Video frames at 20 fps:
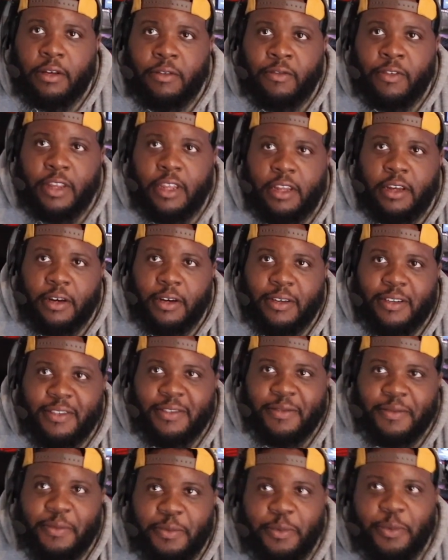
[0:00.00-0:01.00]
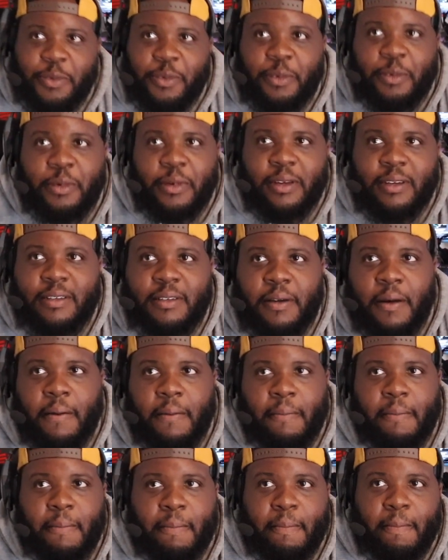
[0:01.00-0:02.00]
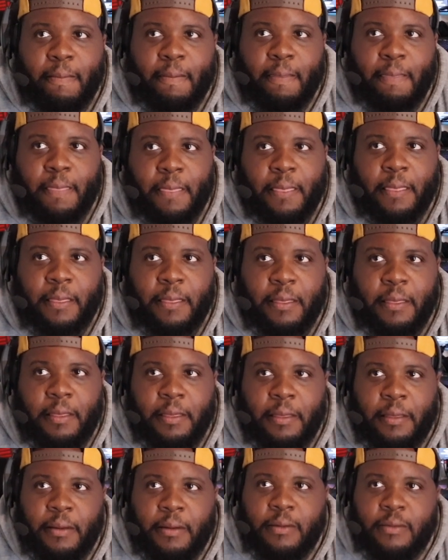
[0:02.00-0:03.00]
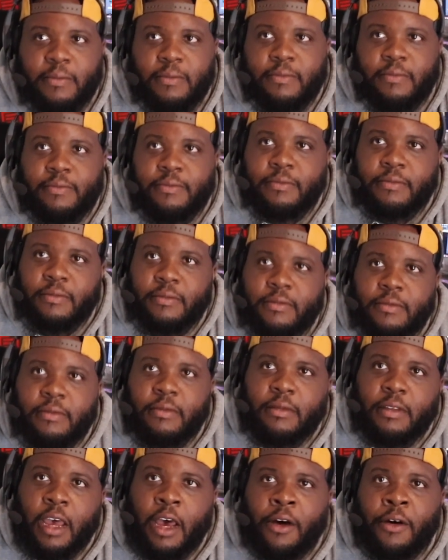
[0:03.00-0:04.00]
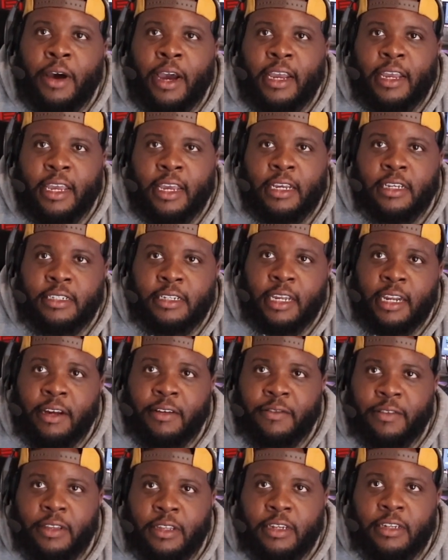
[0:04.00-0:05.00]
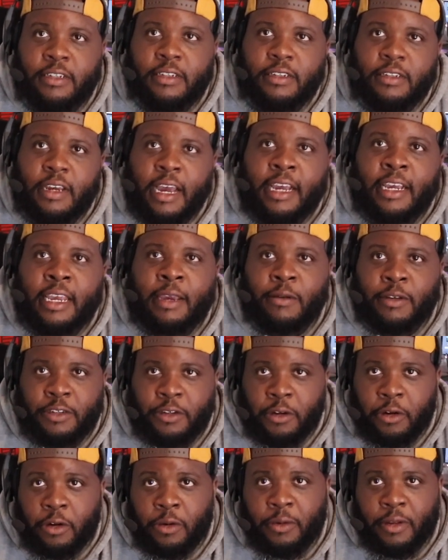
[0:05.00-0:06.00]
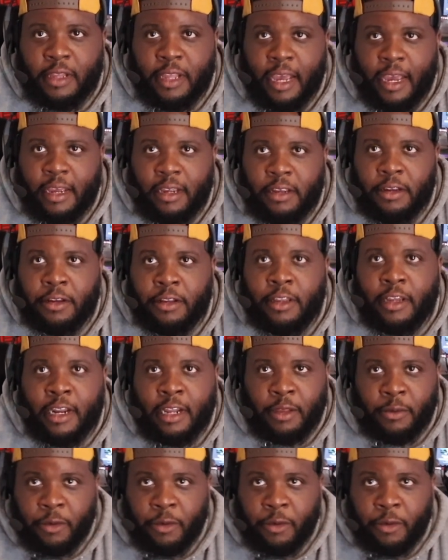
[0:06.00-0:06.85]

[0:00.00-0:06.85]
This video. this this is not your hundred thousandth bit video though. You can't say that. oh, this. I can't say that for this. No, I get what you're going with that. Yeah, you're looking at